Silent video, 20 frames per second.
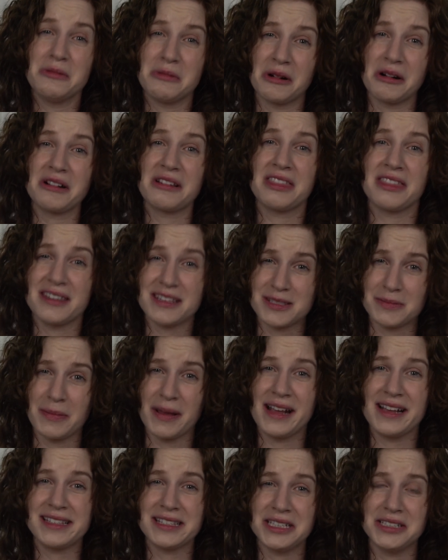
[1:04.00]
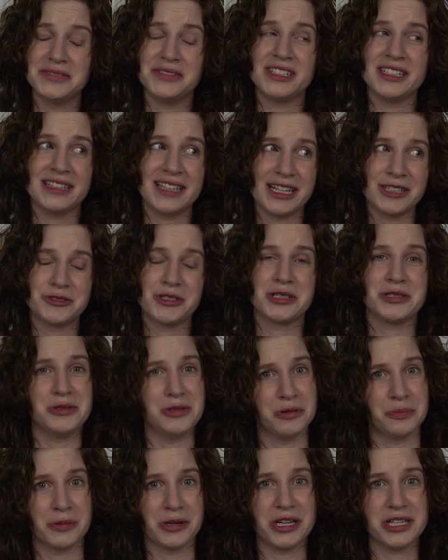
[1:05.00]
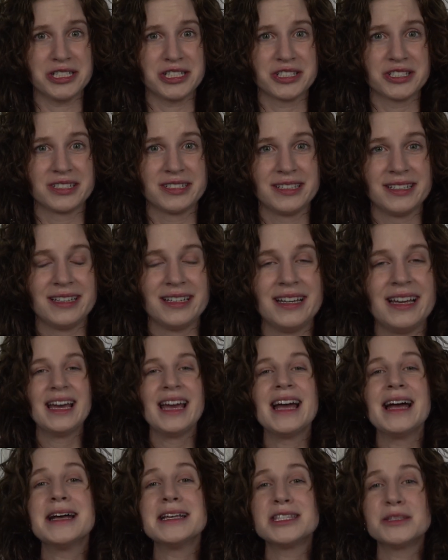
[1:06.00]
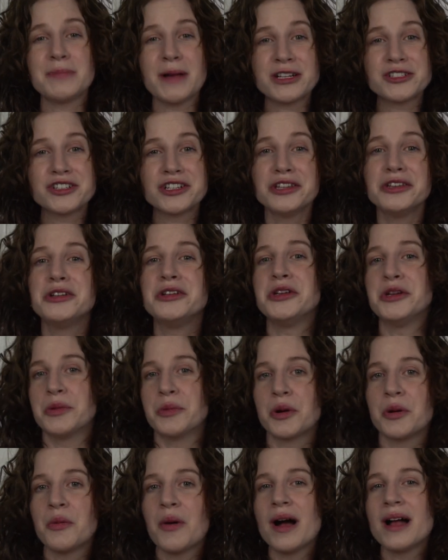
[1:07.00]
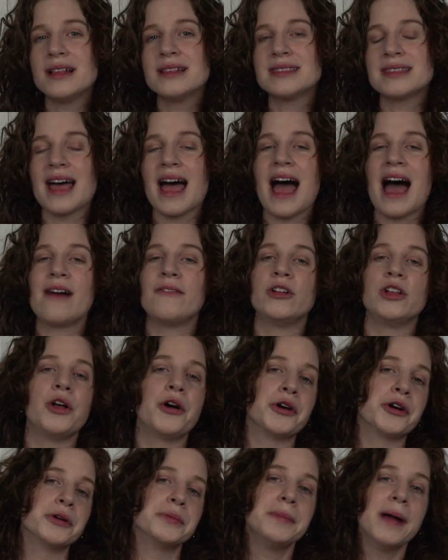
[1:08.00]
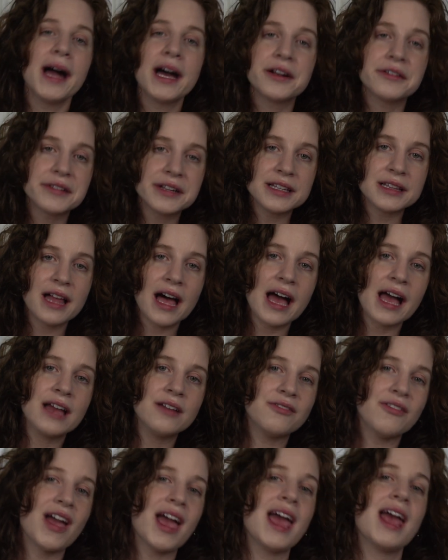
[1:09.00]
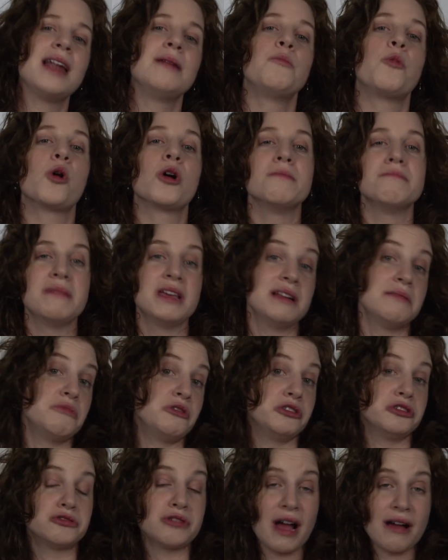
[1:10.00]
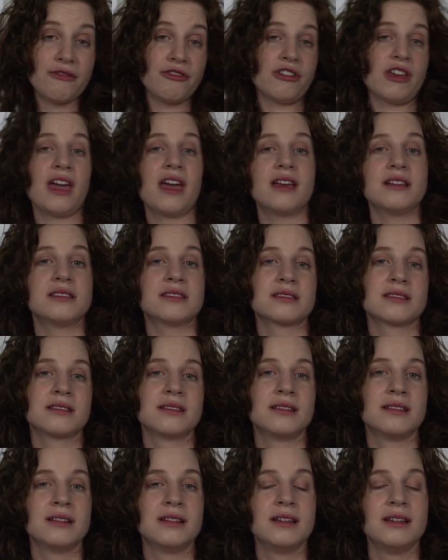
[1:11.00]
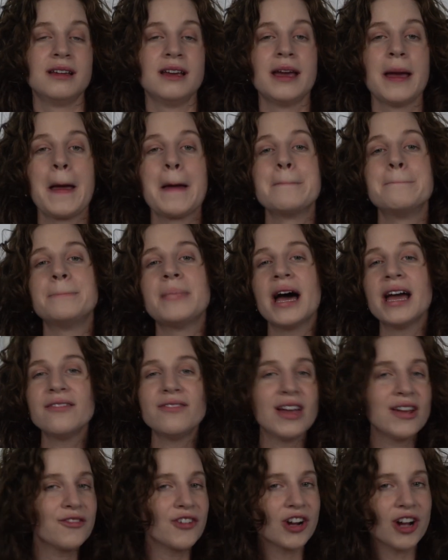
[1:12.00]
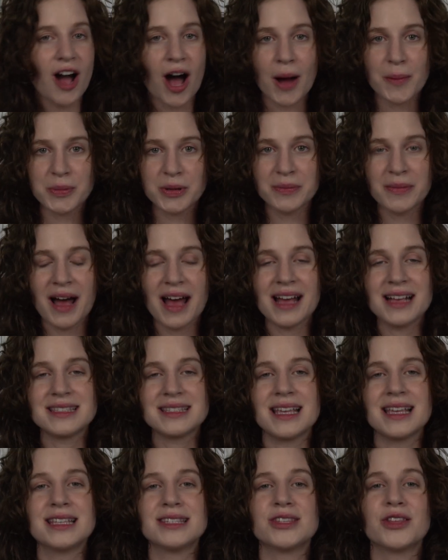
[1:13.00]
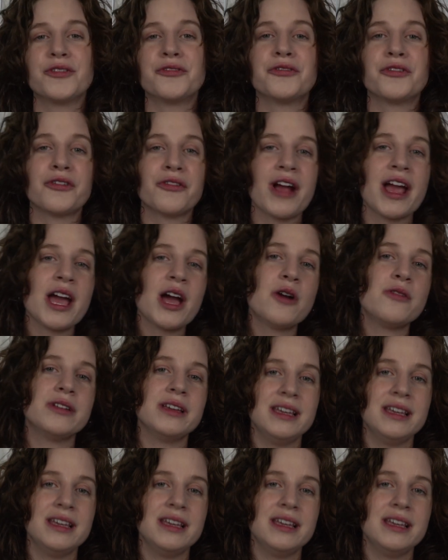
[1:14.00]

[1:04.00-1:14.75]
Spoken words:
worth the space of an electric toothbrush, especially the newer ones that have a longer battery life and more minimal travel case. My favorite compromise is the Foreo